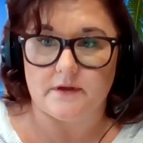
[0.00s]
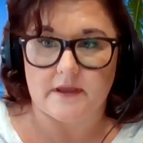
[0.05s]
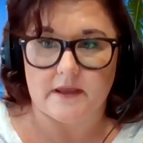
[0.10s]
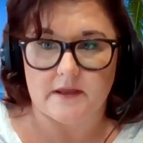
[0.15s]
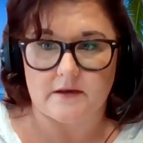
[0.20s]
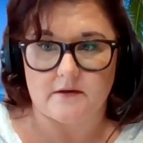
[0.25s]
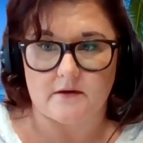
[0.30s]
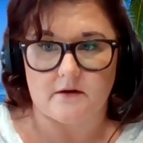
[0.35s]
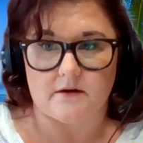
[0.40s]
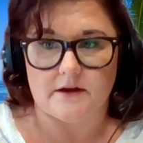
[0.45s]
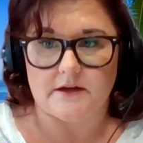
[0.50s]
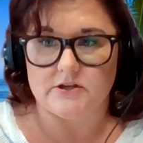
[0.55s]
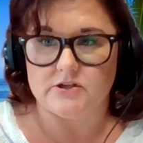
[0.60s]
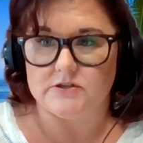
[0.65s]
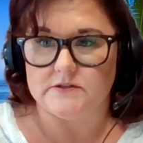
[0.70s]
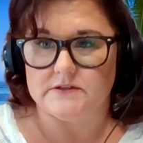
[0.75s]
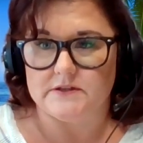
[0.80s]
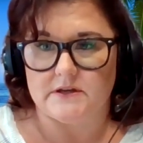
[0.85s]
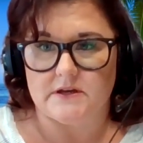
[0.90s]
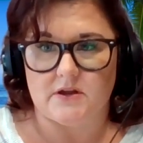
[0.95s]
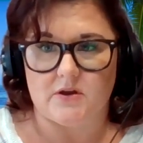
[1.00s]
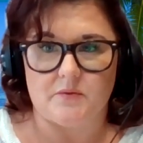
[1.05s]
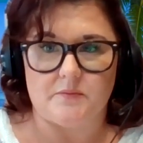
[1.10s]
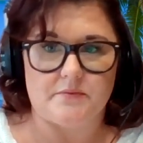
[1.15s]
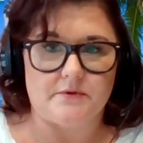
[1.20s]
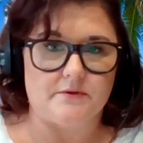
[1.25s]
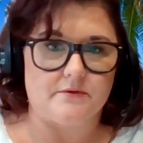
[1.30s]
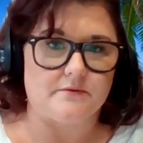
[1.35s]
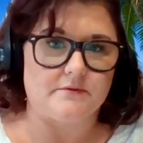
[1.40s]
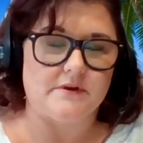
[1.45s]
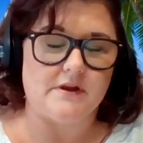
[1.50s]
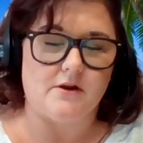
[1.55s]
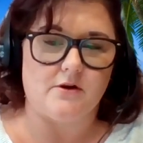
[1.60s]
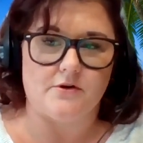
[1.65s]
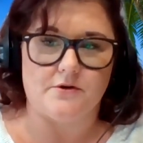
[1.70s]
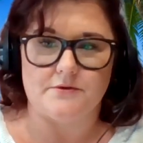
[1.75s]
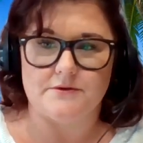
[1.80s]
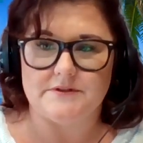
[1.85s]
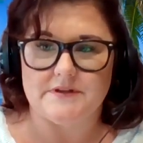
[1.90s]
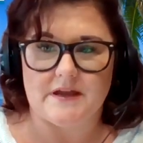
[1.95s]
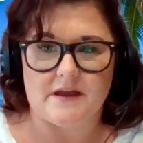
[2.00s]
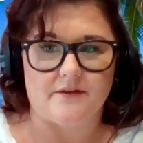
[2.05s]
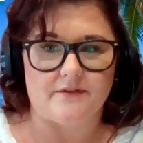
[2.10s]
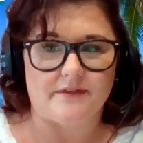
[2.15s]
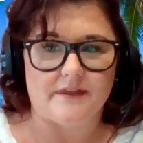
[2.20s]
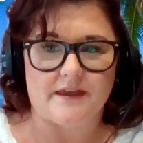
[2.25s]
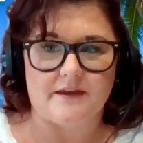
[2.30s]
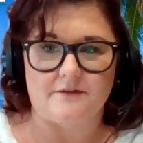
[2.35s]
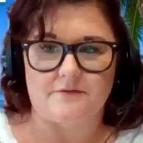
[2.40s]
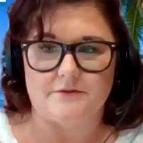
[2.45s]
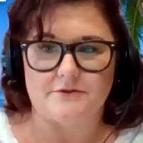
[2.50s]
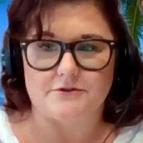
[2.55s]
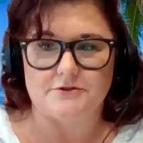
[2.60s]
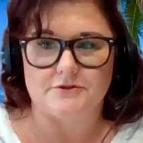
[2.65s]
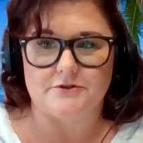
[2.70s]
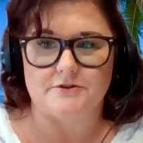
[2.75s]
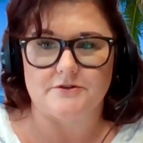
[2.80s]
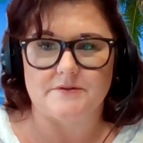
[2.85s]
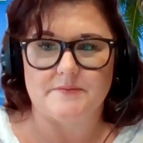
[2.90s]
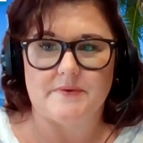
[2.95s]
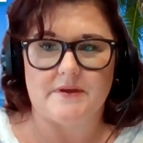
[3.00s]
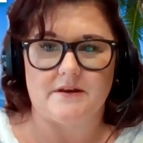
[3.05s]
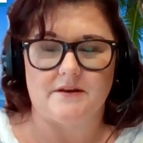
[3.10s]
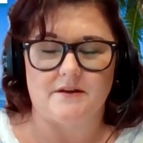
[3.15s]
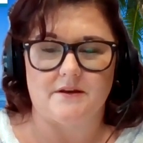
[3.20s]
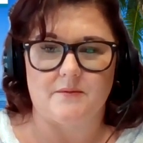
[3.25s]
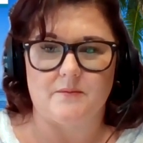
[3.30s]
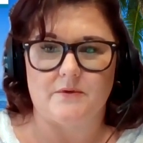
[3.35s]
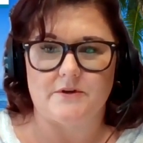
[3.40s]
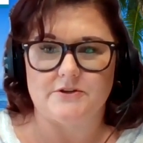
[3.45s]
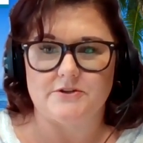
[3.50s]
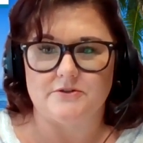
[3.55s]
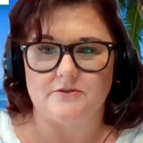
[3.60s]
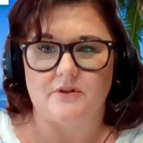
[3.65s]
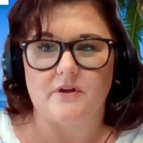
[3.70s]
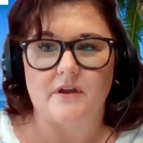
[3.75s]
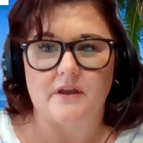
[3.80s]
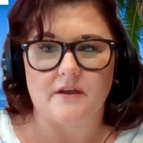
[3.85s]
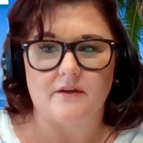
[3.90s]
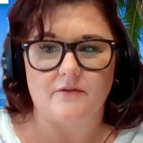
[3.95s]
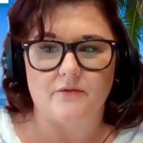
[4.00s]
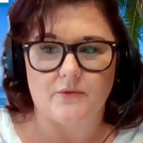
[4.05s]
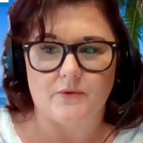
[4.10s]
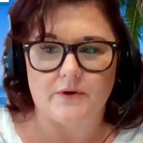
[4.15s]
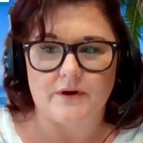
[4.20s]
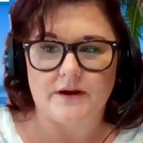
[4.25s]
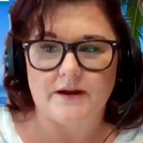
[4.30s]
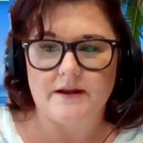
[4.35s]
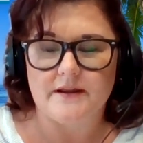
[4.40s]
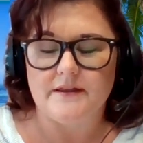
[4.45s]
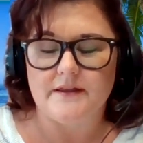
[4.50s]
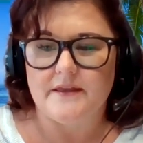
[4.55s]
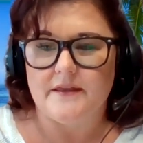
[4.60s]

Again, our agents can help you narrow down that for sure, depending on what you're looking for.